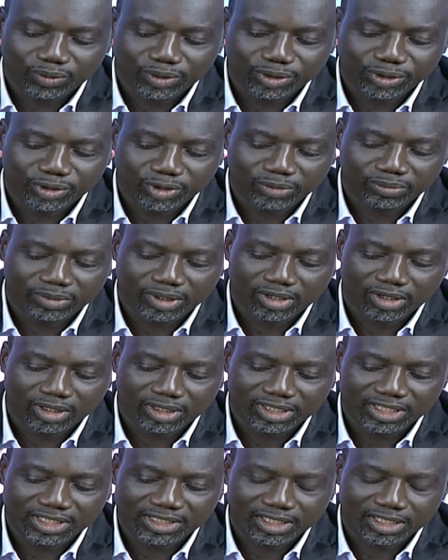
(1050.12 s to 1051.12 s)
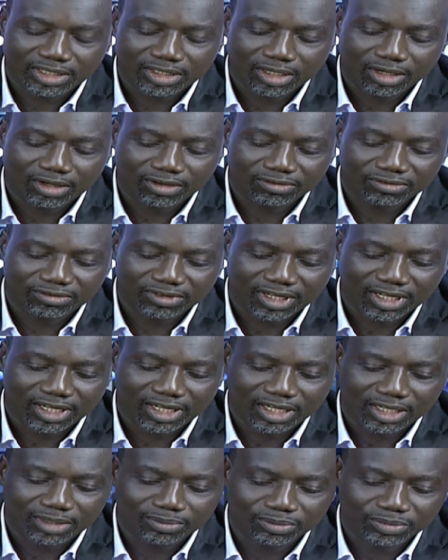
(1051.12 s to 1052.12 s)
we should be cognizant of.
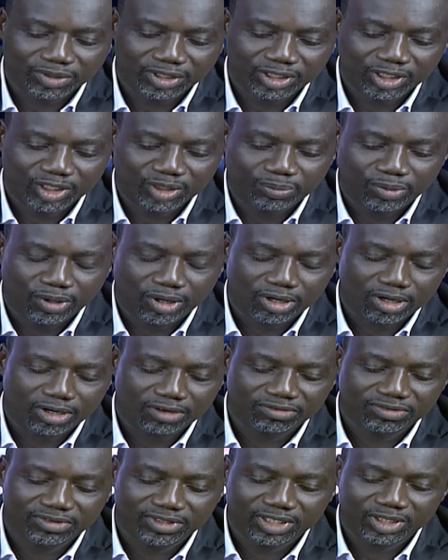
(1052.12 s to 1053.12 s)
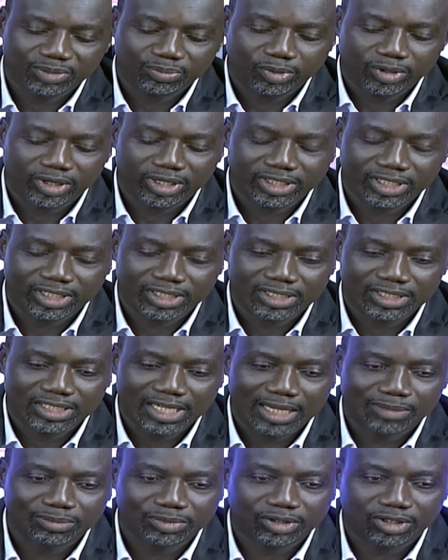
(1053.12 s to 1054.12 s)
She spoke of this point in
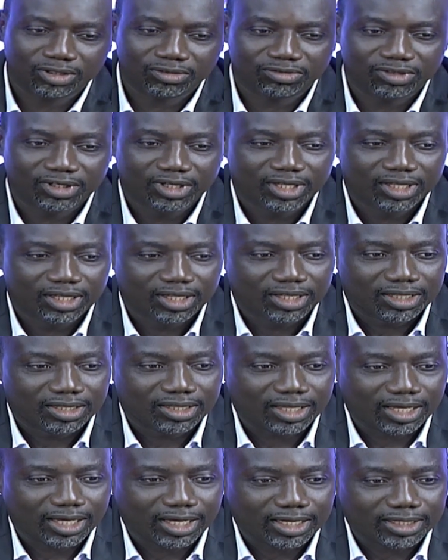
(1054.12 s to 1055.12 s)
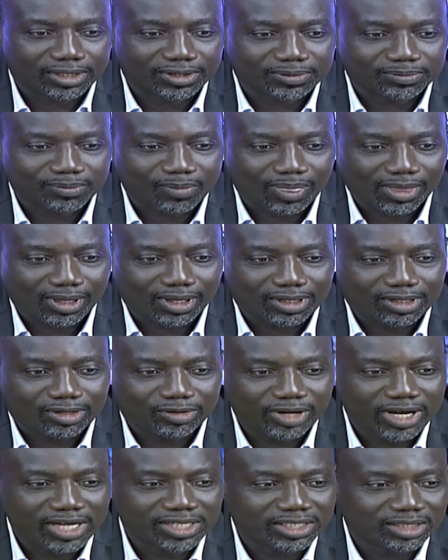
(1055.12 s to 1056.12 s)
terms of that
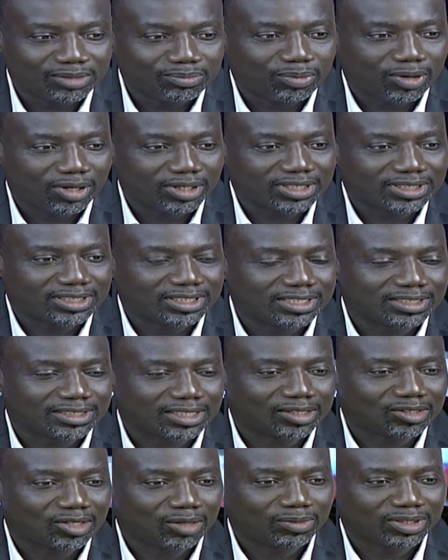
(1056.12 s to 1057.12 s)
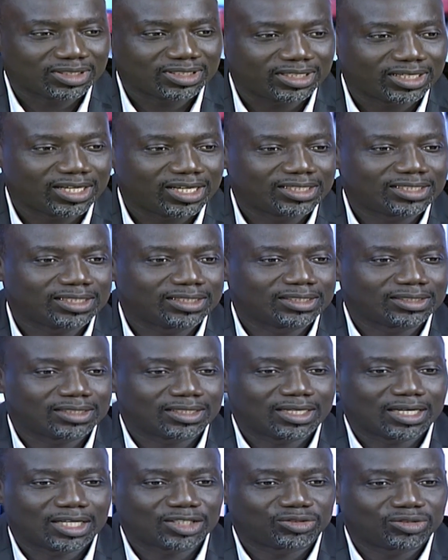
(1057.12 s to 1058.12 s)
creating policies and domesticating
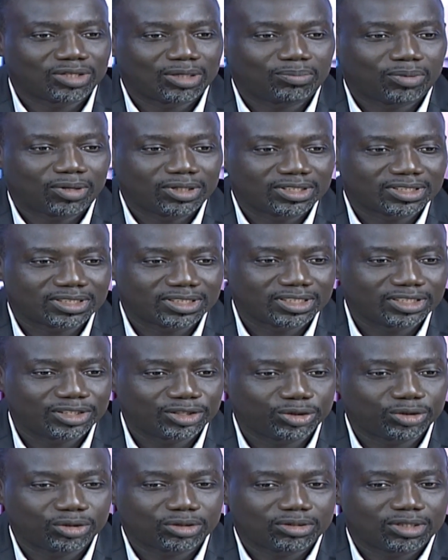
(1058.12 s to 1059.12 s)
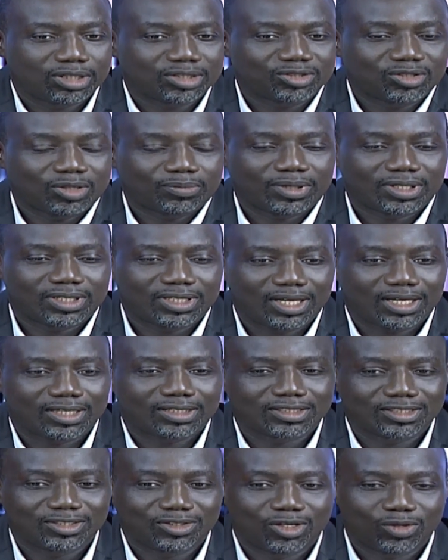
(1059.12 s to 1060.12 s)
international policies should not stop at that.
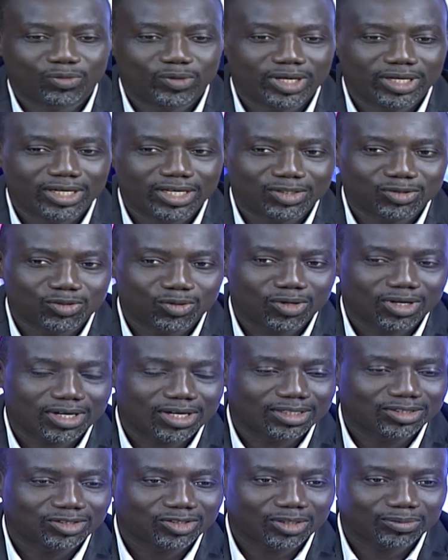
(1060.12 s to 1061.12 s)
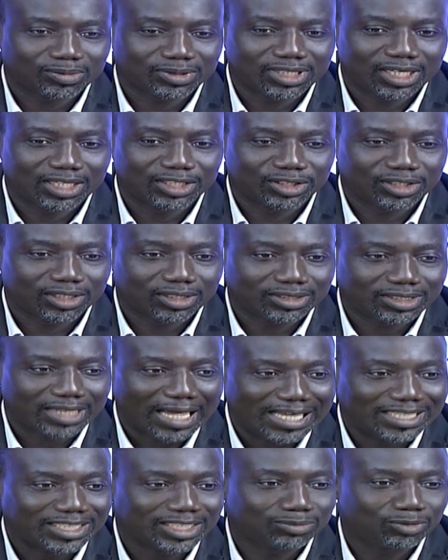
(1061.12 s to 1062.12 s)
You know, we need to look at substantial,
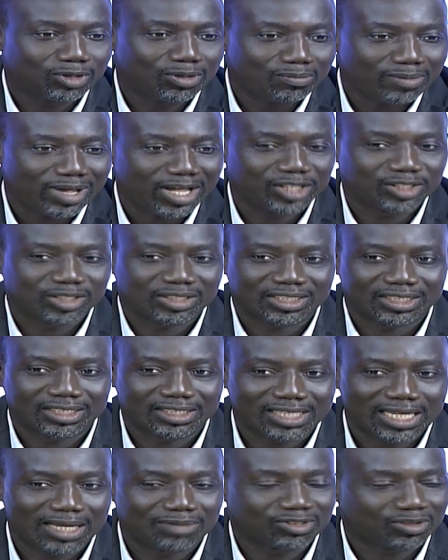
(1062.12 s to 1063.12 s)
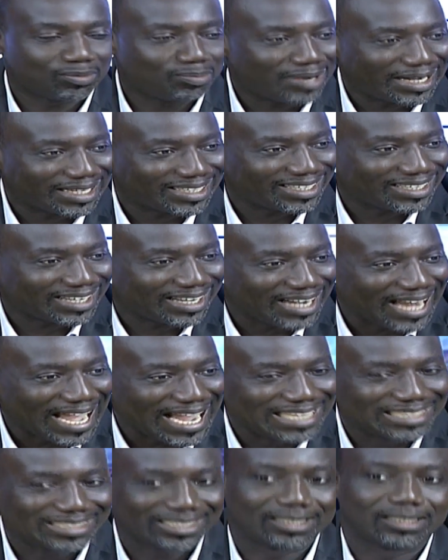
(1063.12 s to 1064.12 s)
tangible measures in terms of
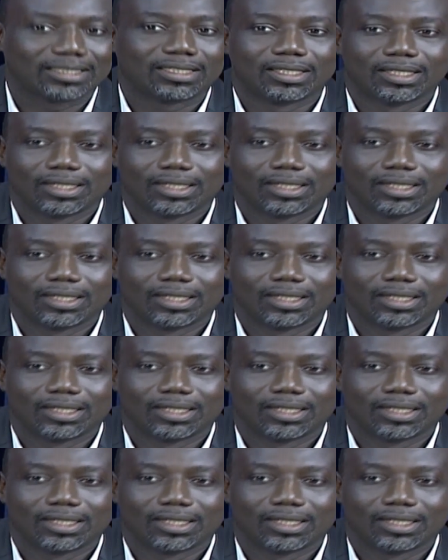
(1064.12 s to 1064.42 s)
practicalizing,